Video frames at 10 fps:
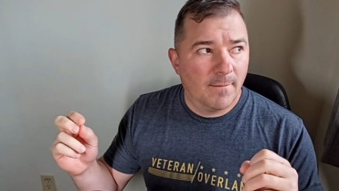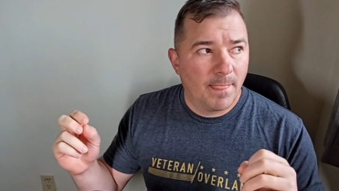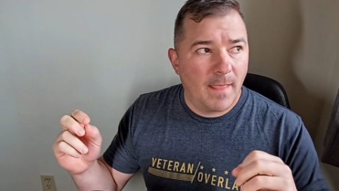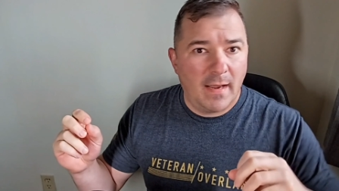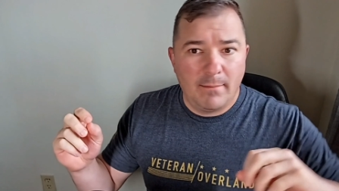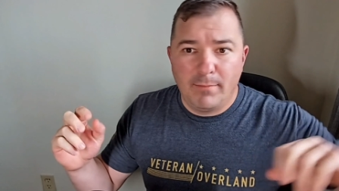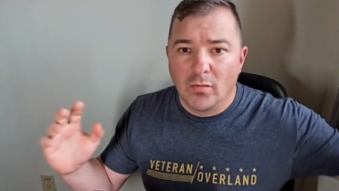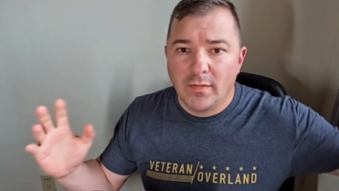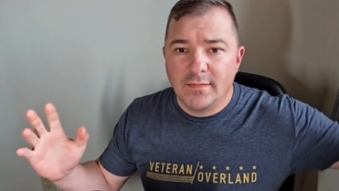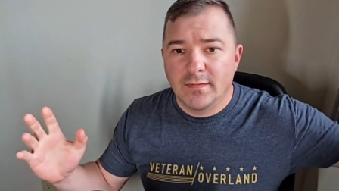and
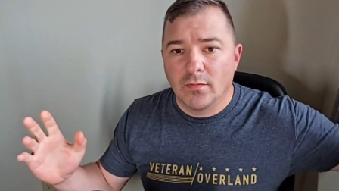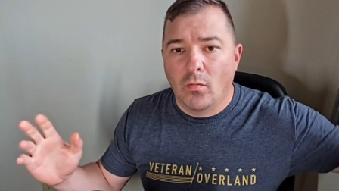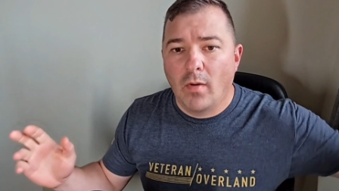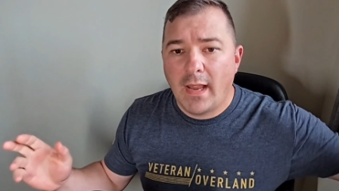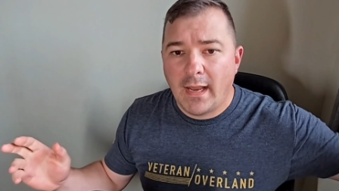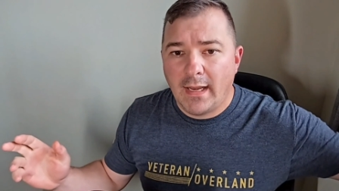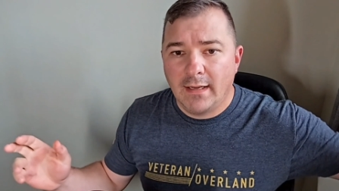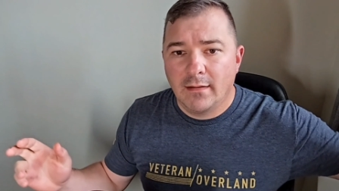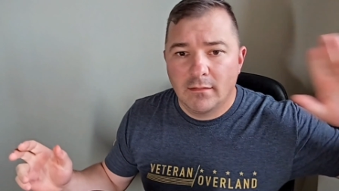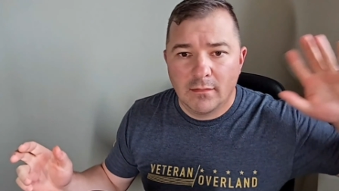buildings in the way
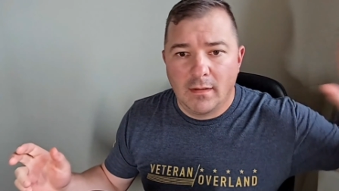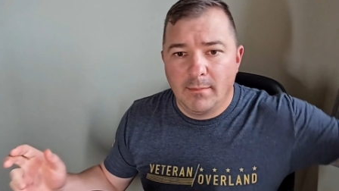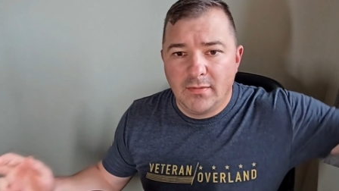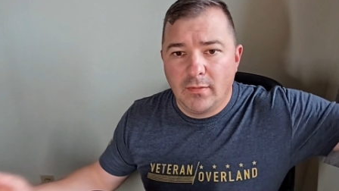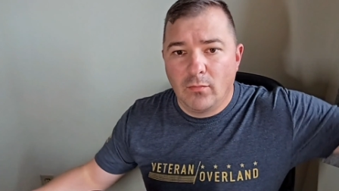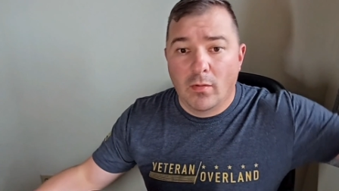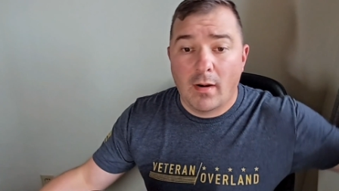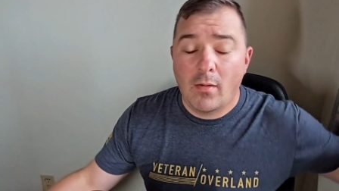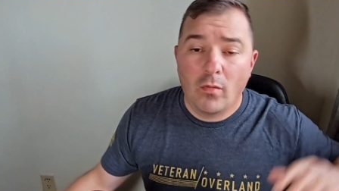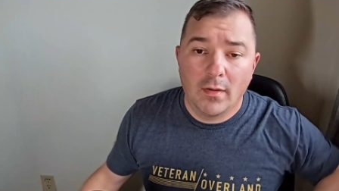in between where
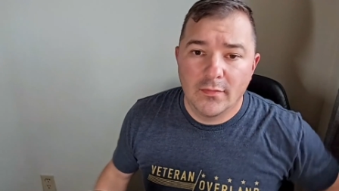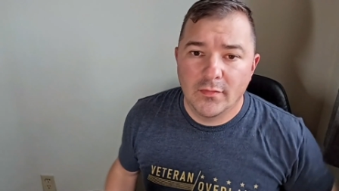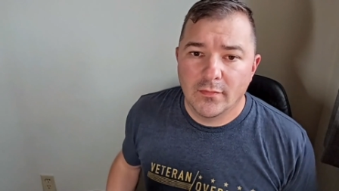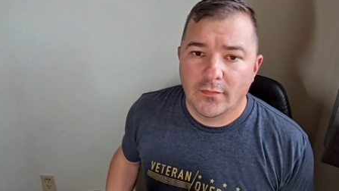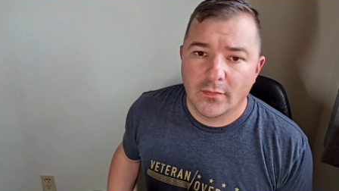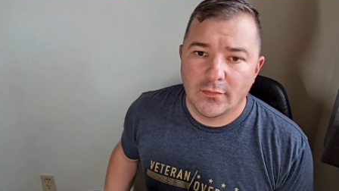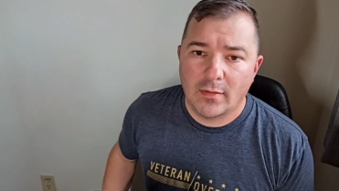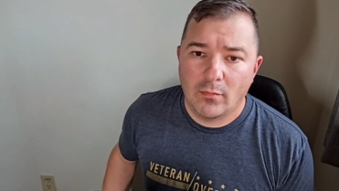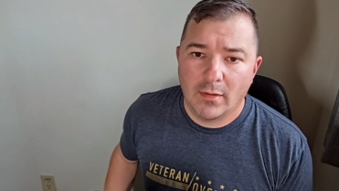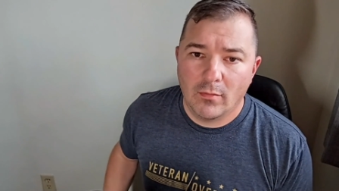I was to the furthest I
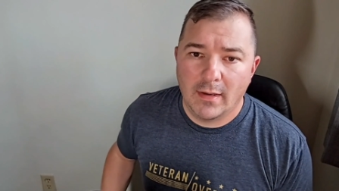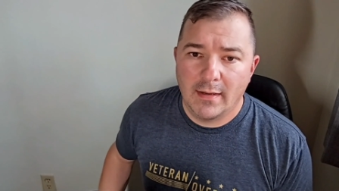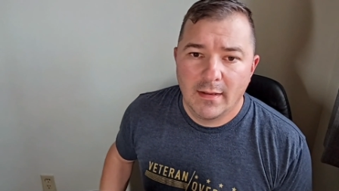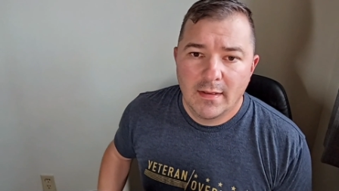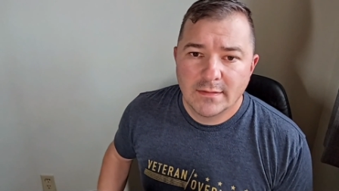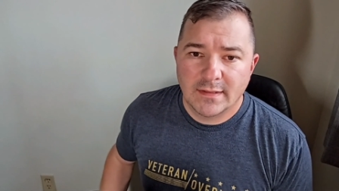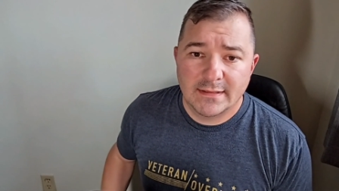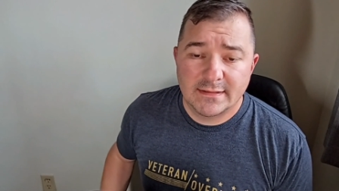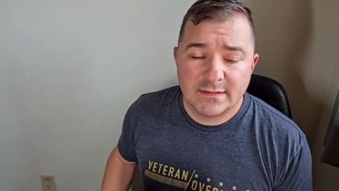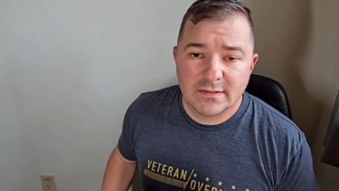went away. So
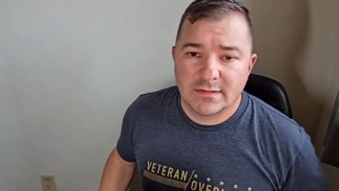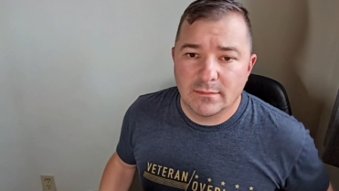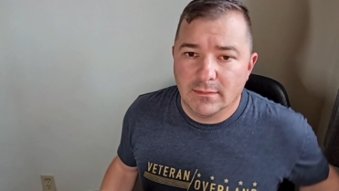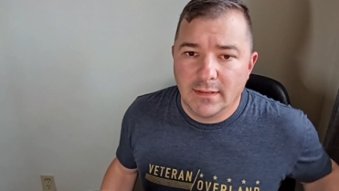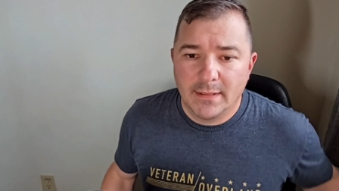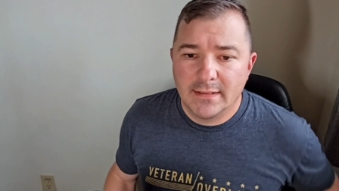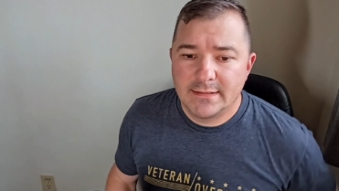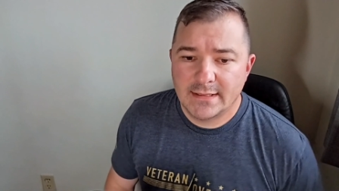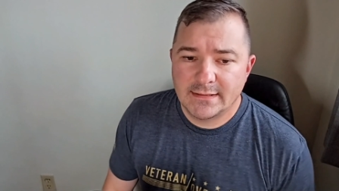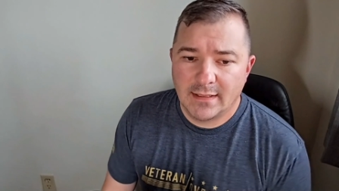that's just some limited
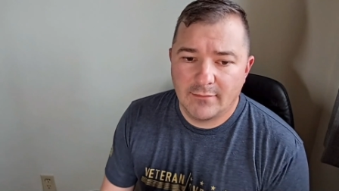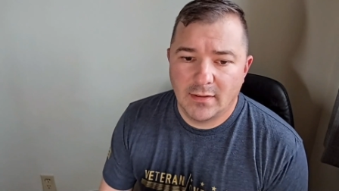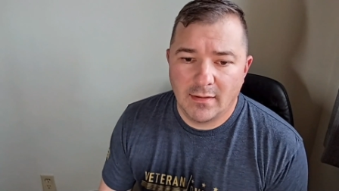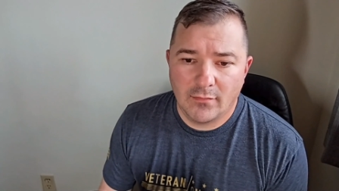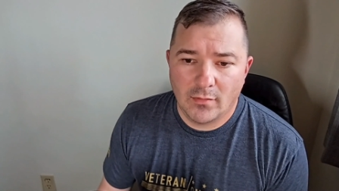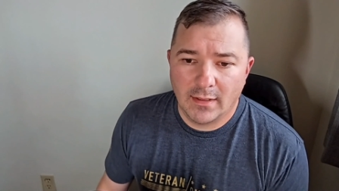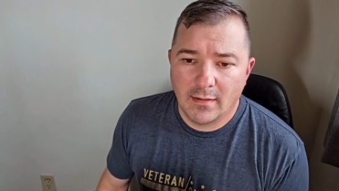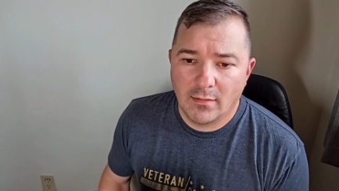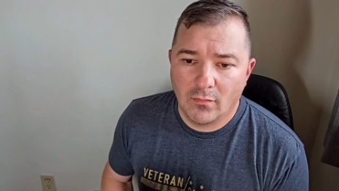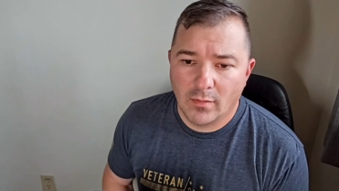testing I've done. I've already
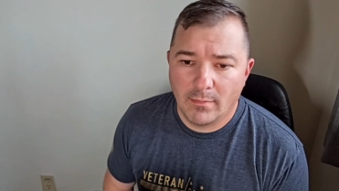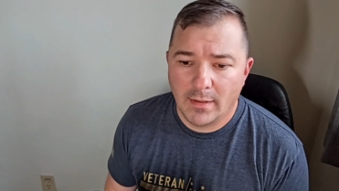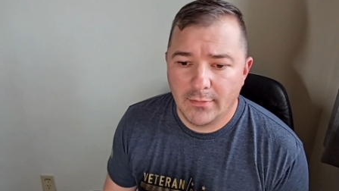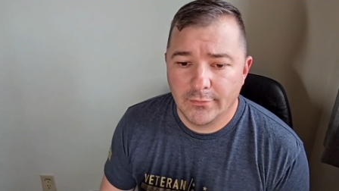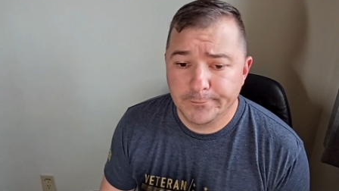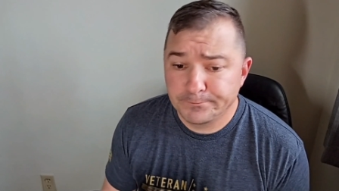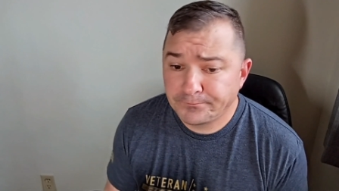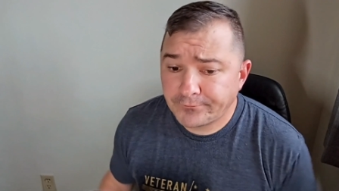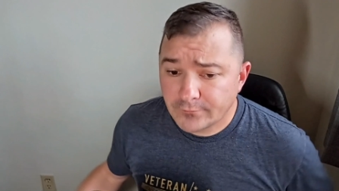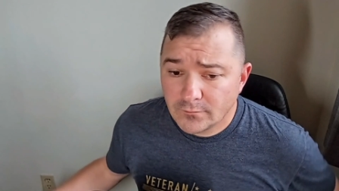gotten over a mile. So
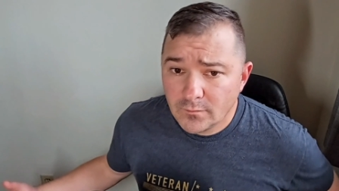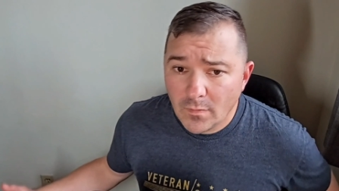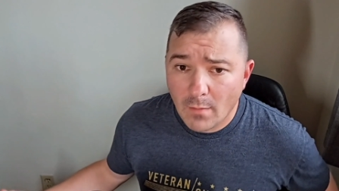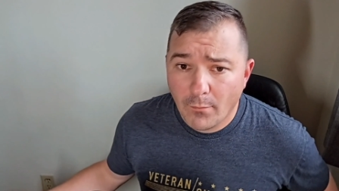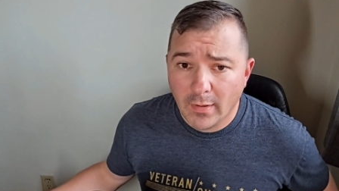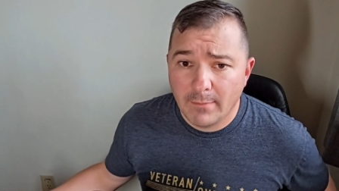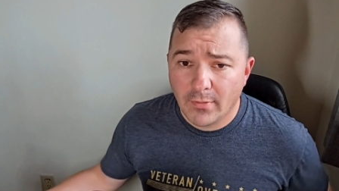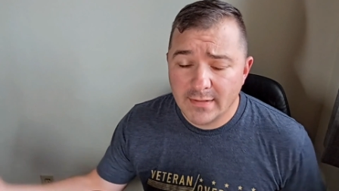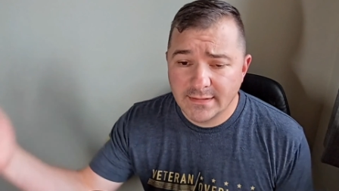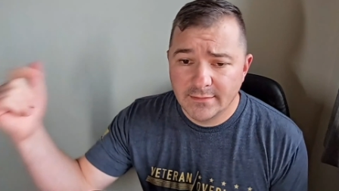pretty
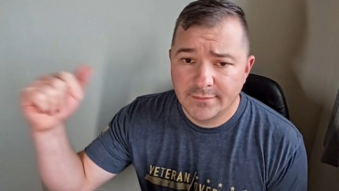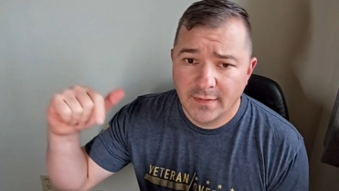impressive.